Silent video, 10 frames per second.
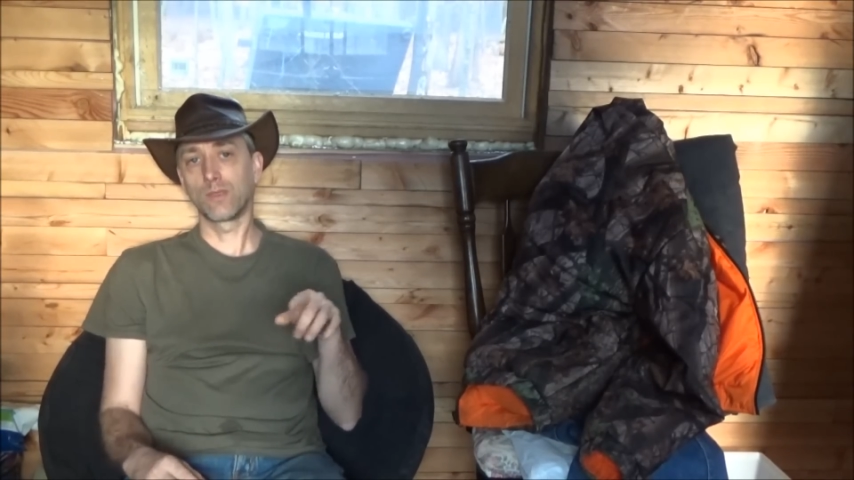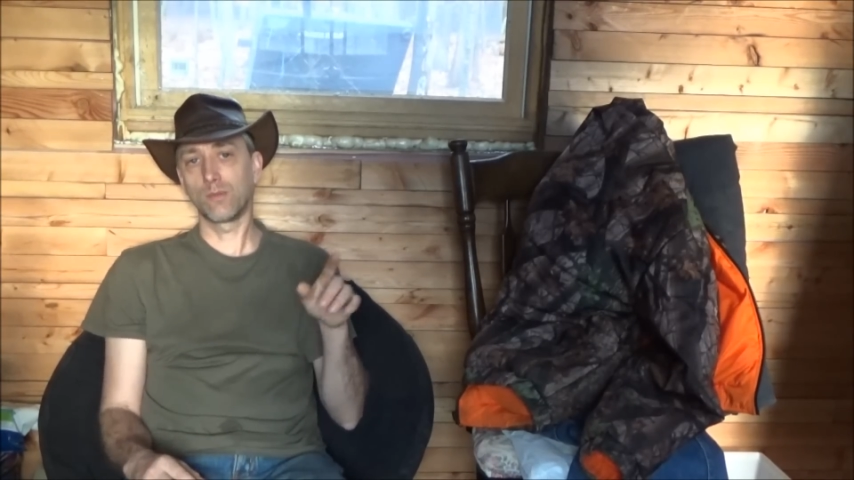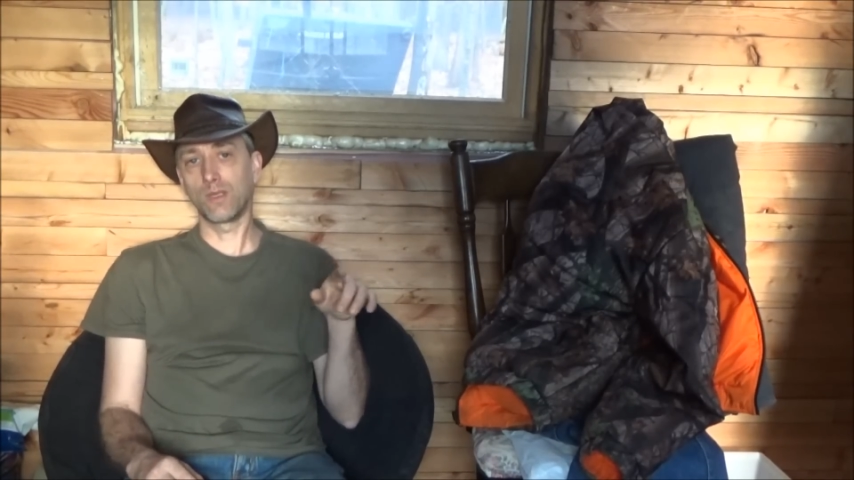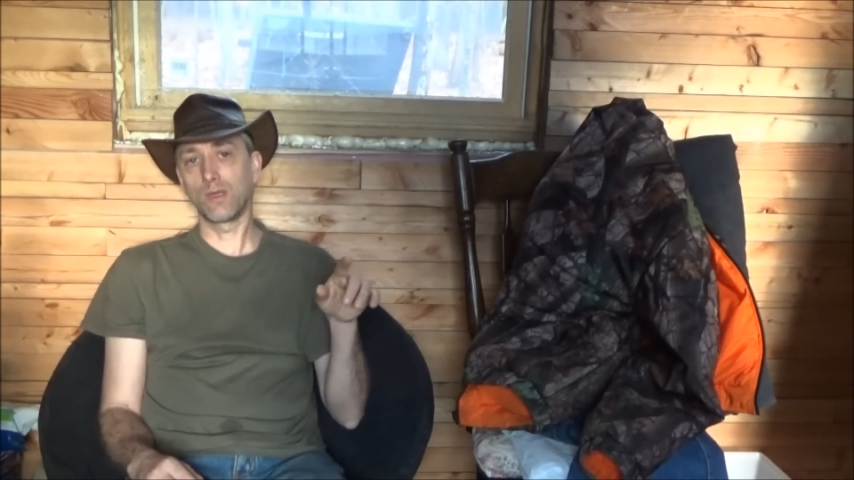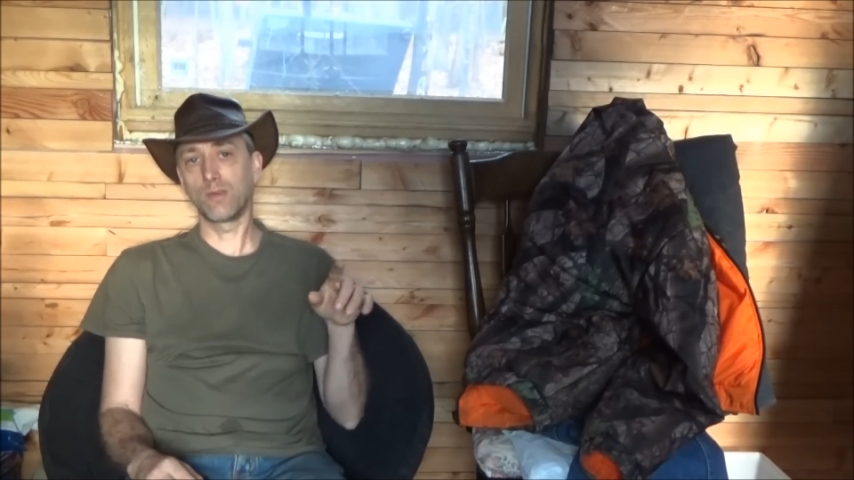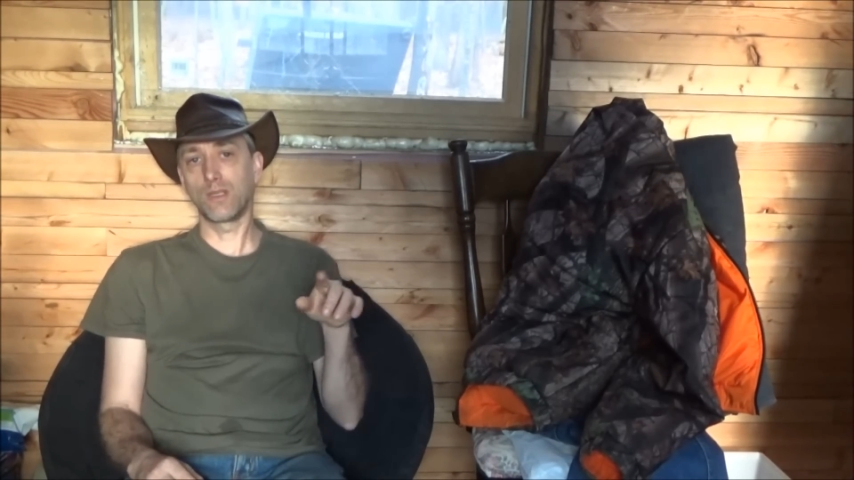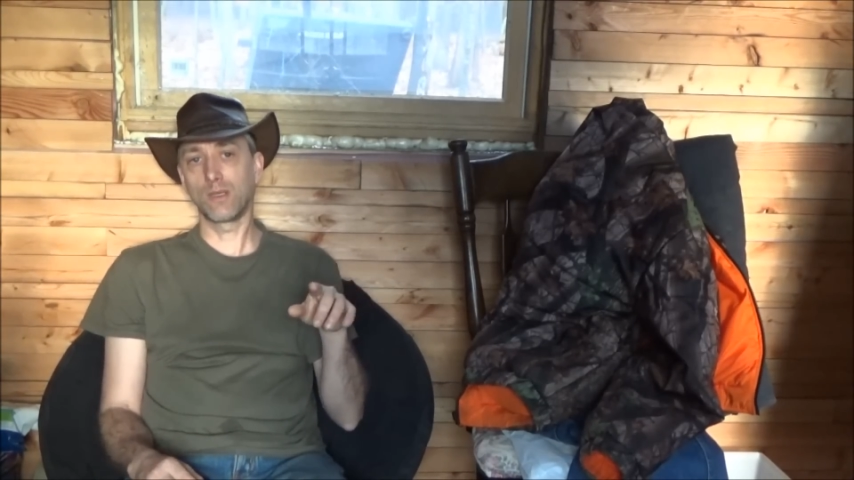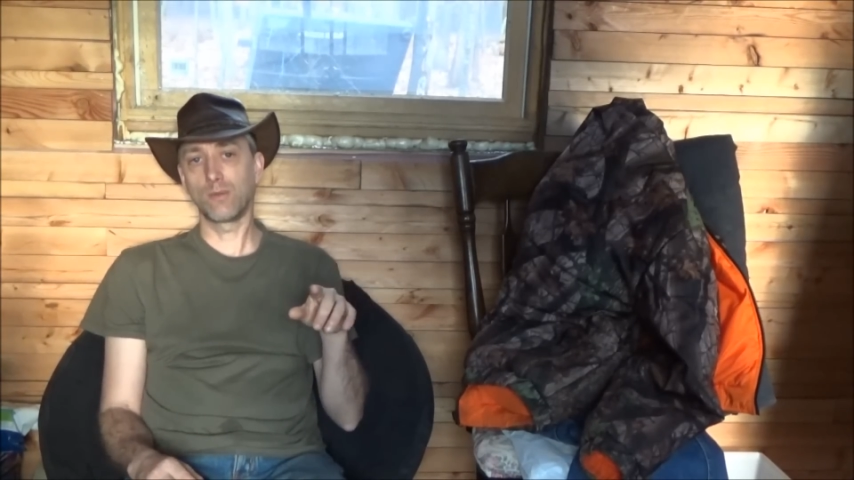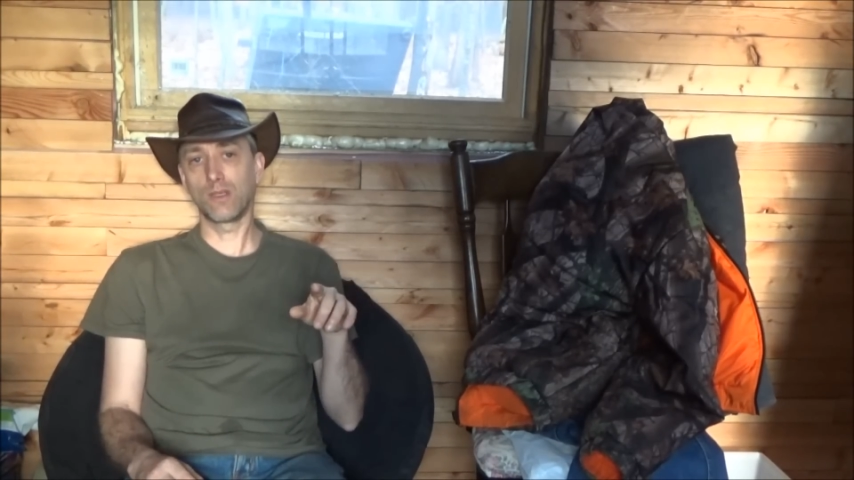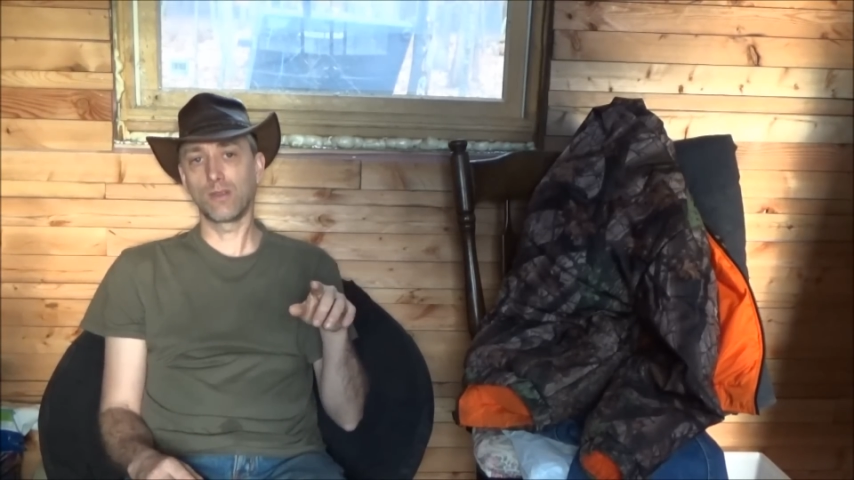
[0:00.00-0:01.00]
w w
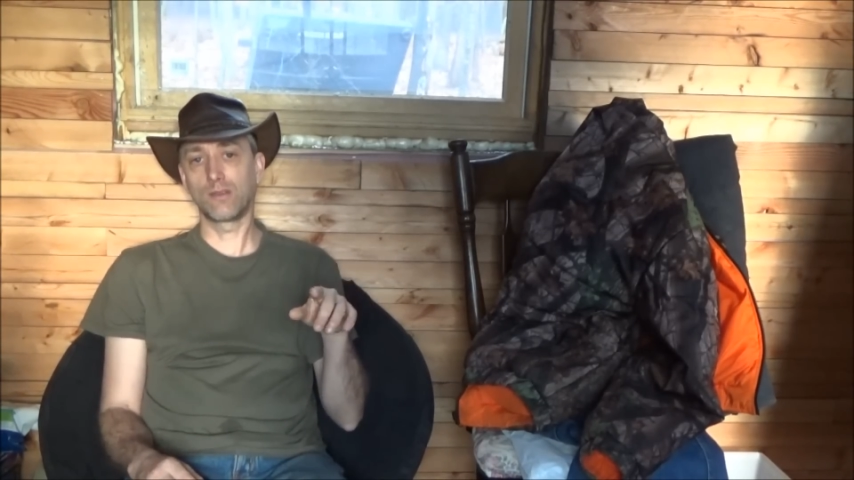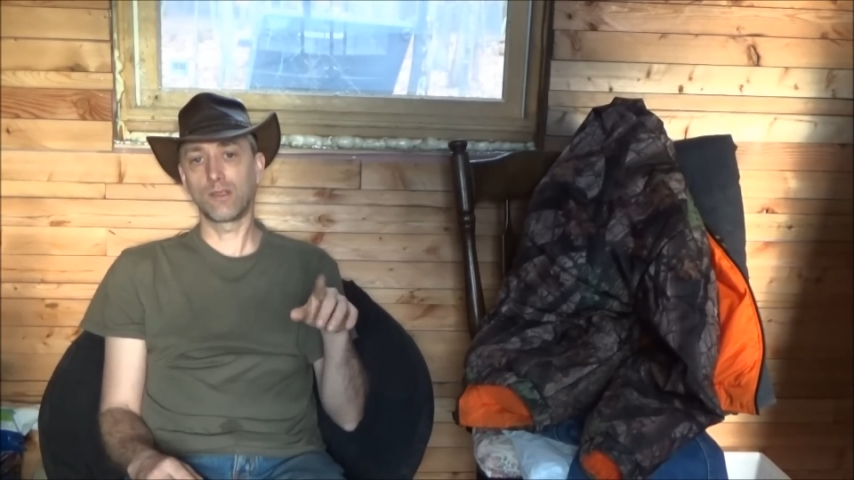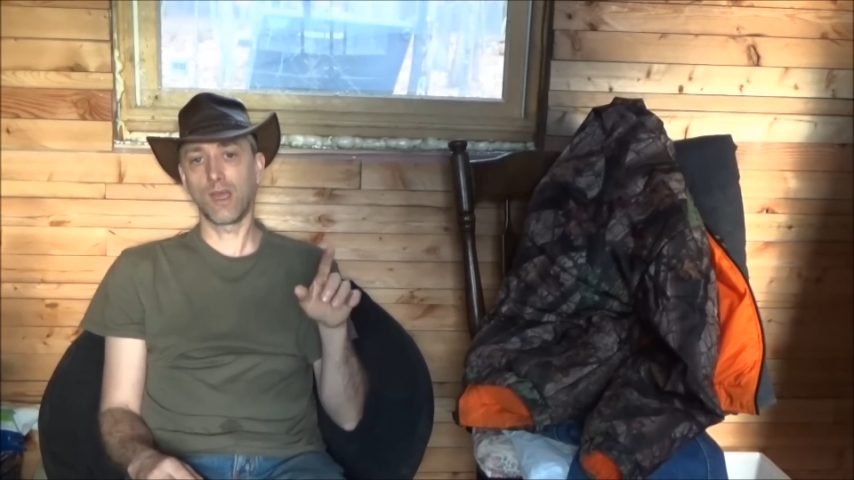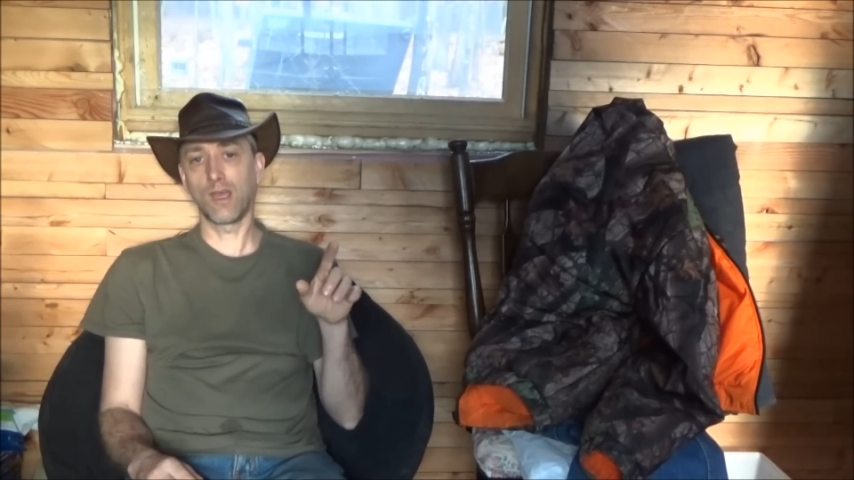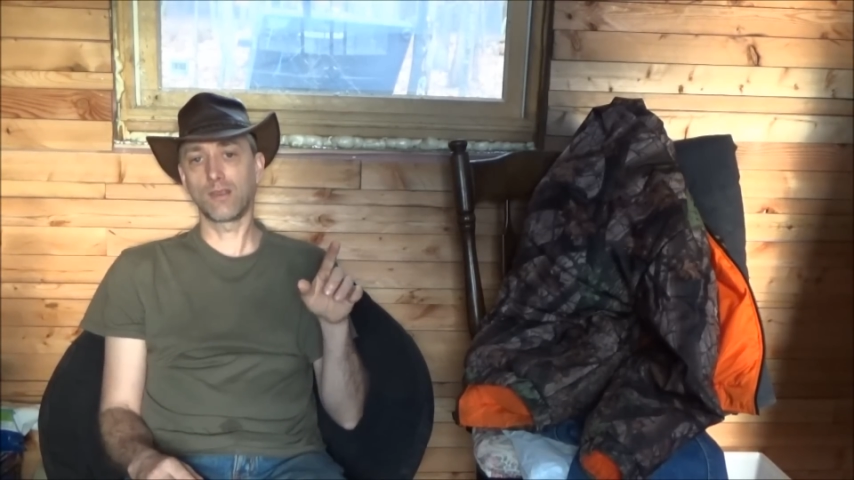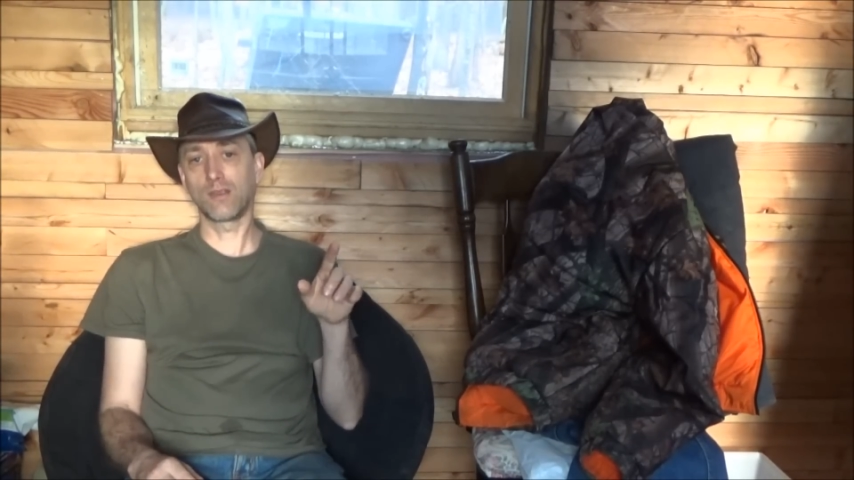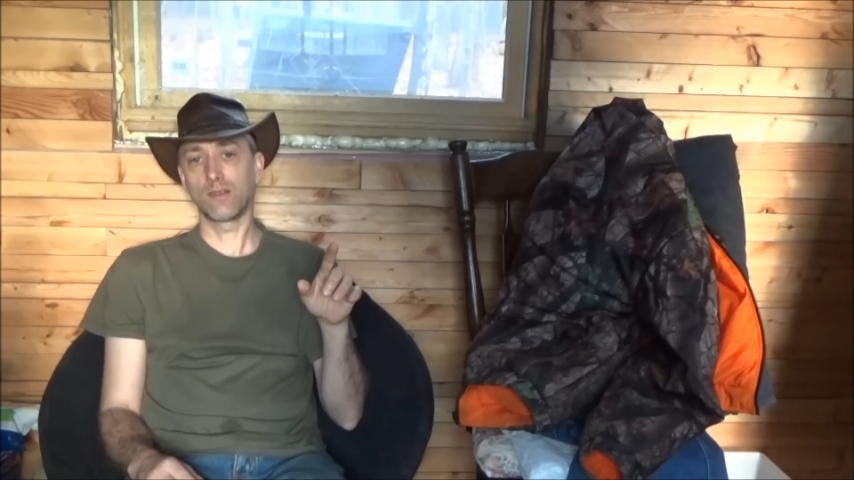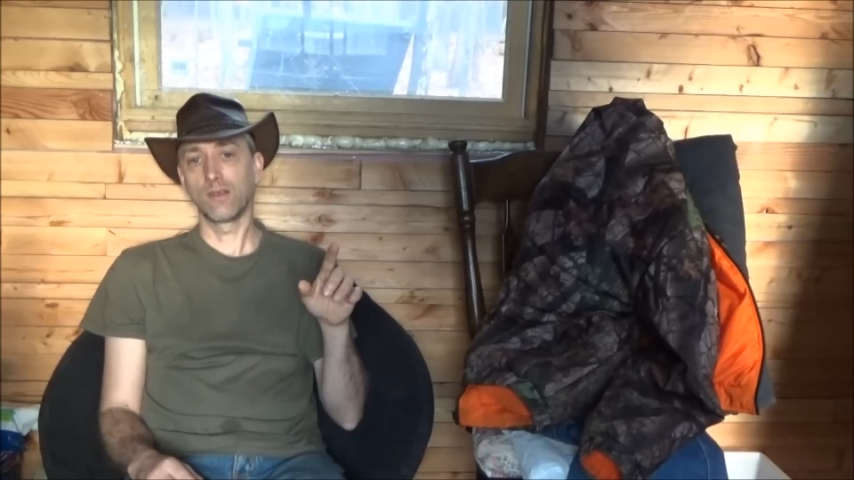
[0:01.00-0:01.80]
w dot